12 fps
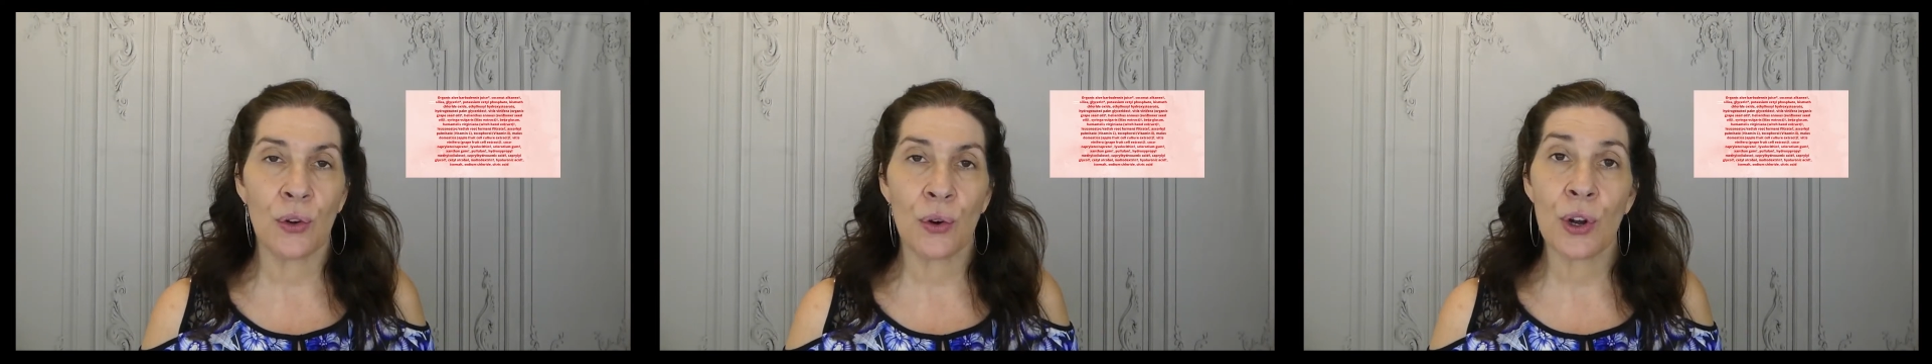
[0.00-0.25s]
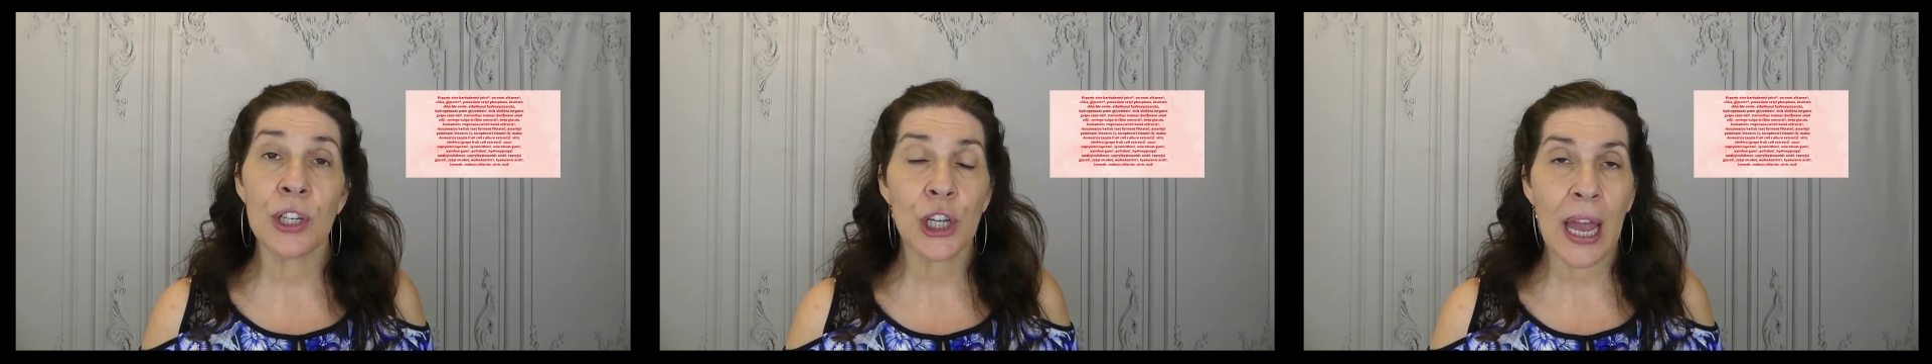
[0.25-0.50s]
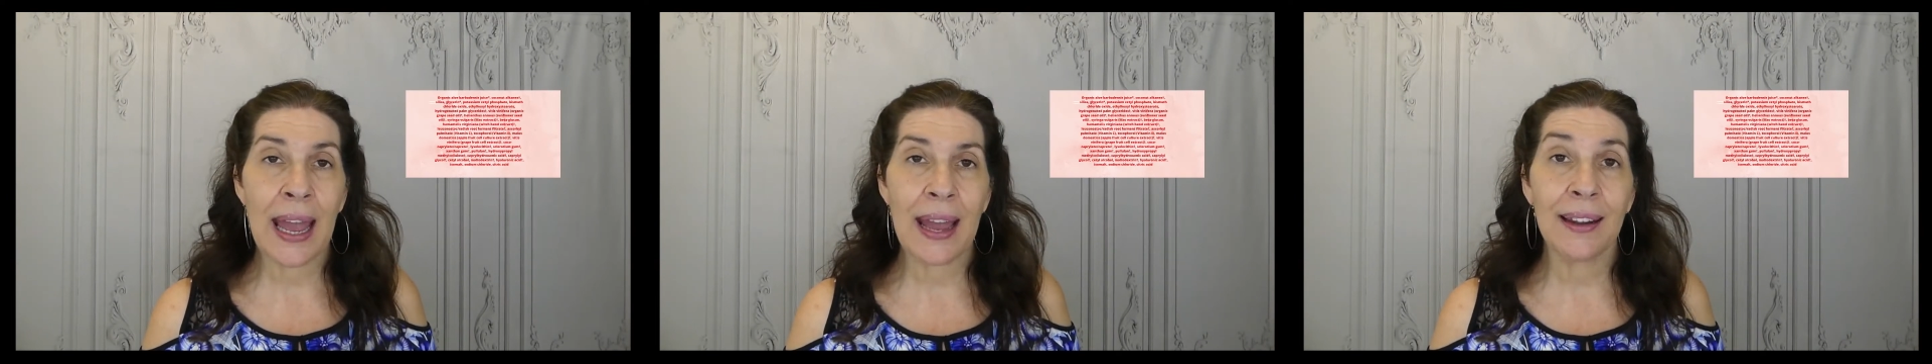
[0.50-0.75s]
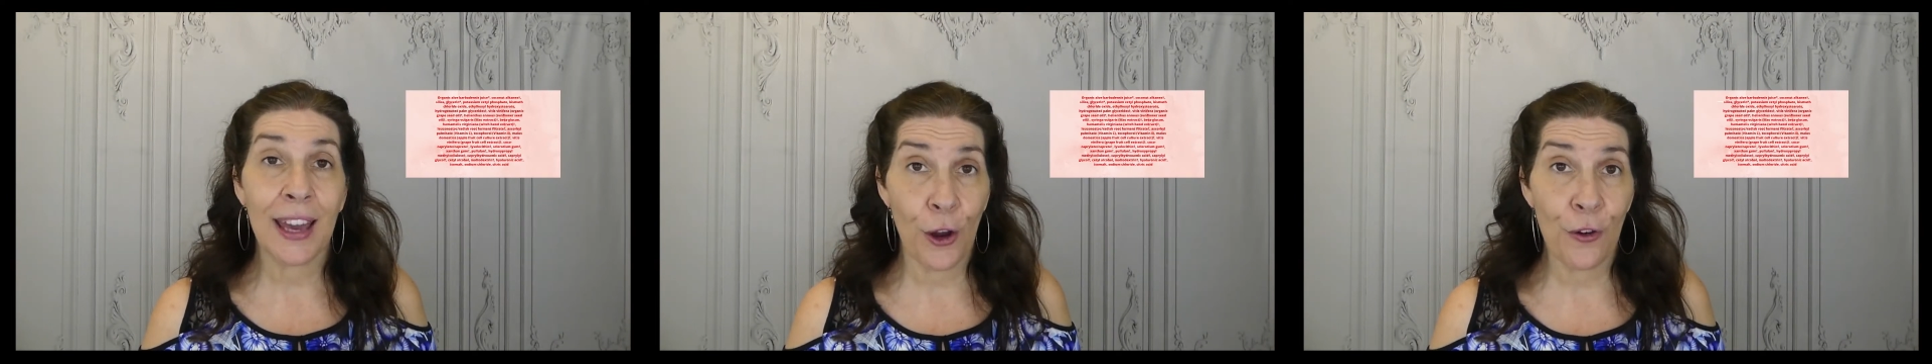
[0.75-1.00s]
nourish
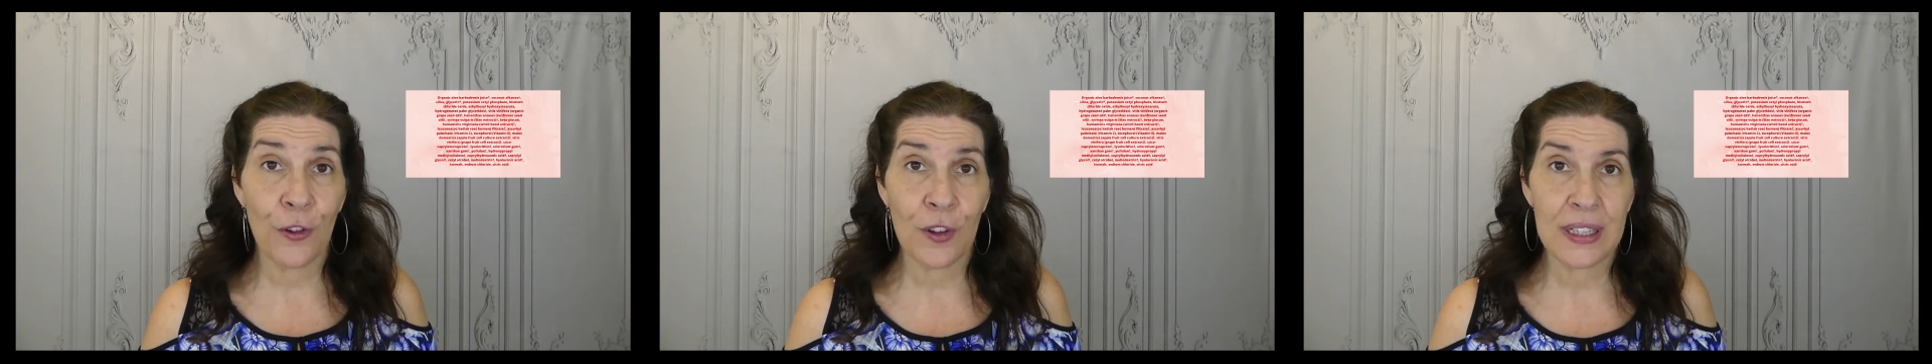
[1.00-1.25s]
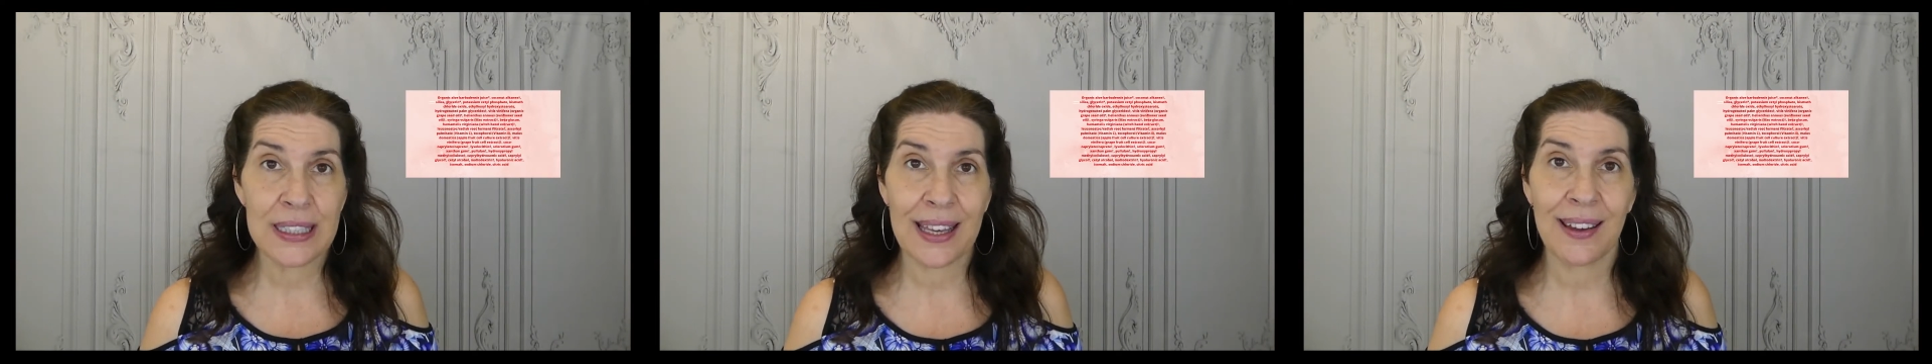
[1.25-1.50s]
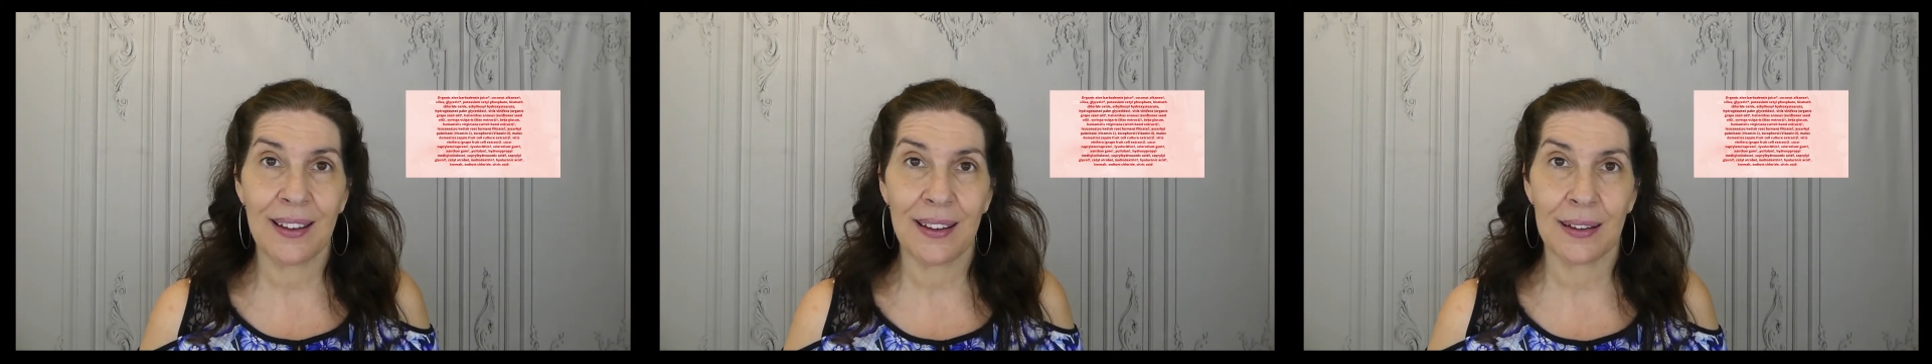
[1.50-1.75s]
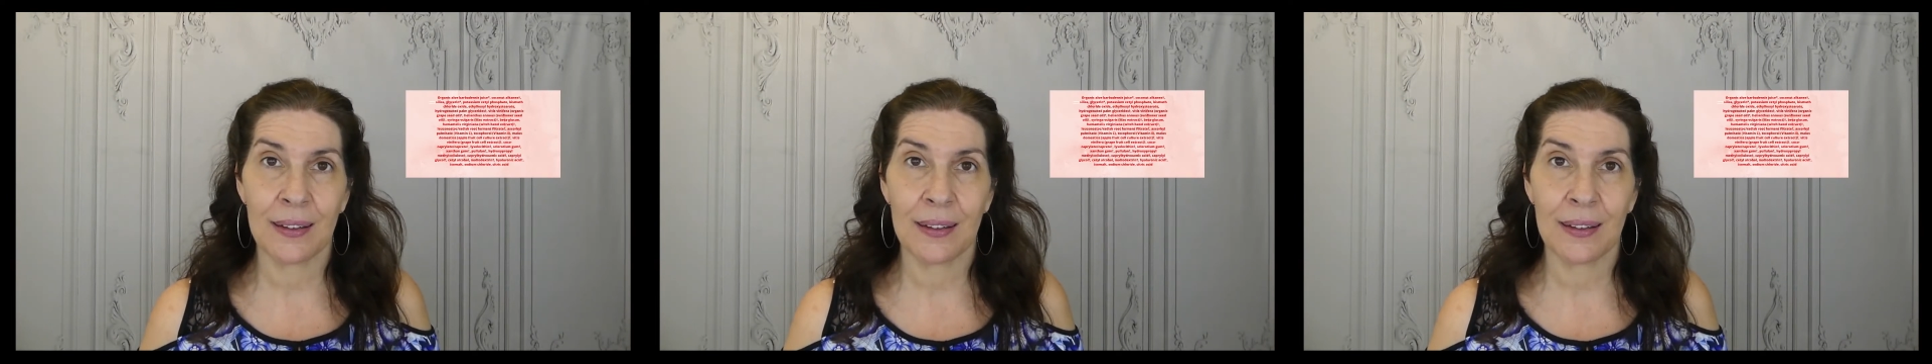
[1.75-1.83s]
and care for the skin.